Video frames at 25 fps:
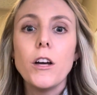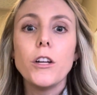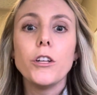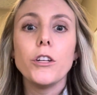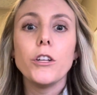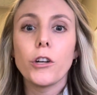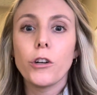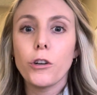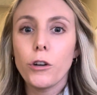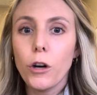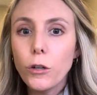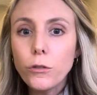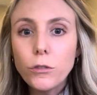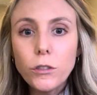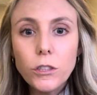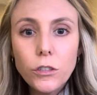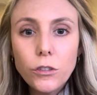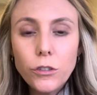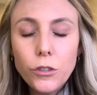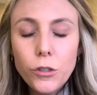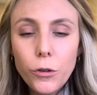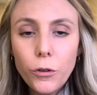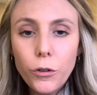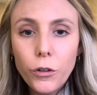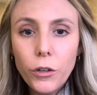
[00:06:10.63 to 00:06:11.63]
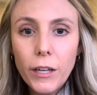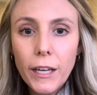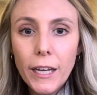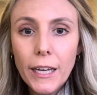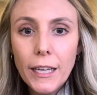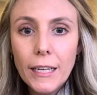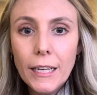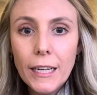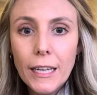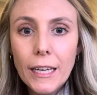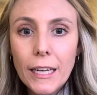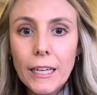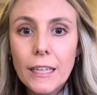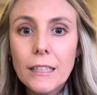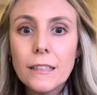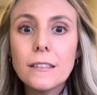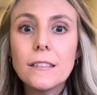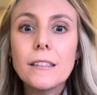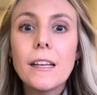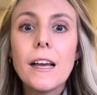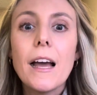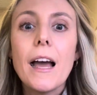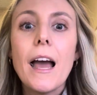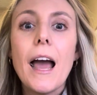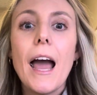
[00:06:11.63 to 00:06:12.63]
necrosis to their kidneys
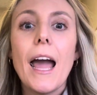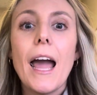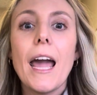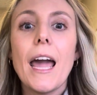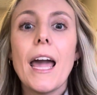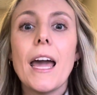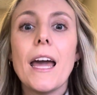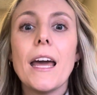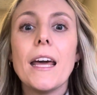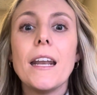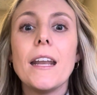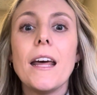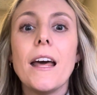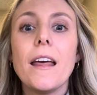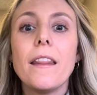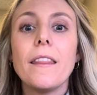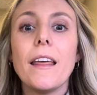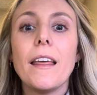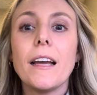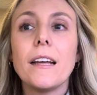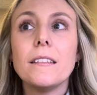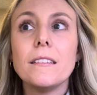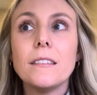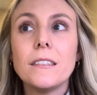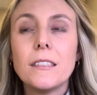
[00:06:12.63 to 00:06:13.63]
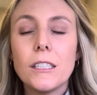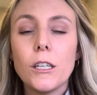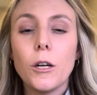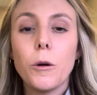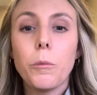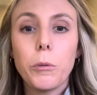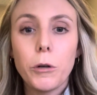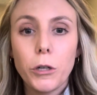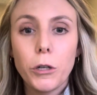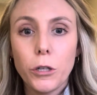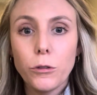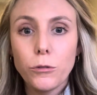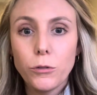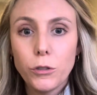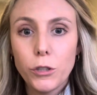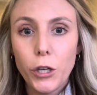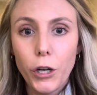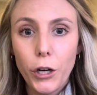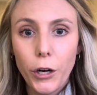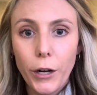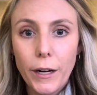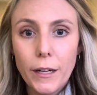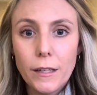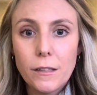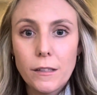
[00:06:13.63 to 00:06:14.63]
and they can still produce
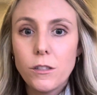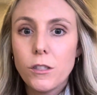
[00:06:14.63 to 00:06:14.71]
urine.